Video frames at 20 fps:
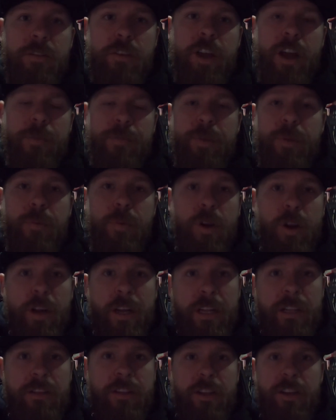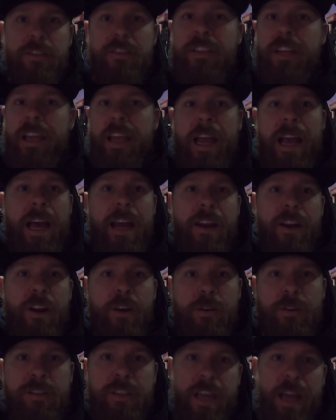not be working Thursday. I don't
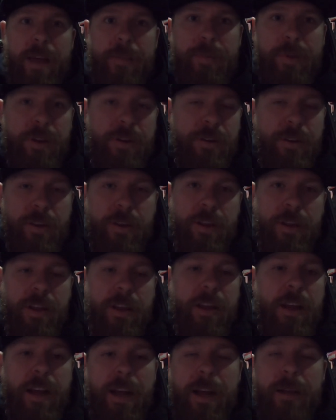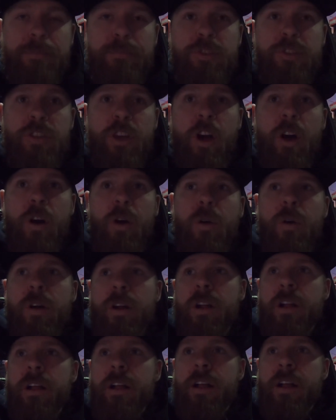know what's happening. Um, so
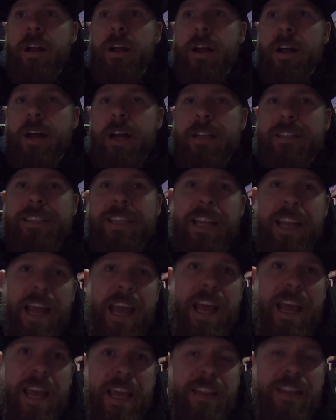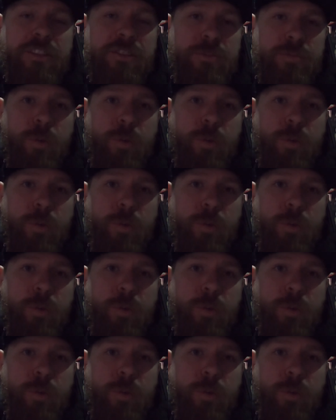uh, today, this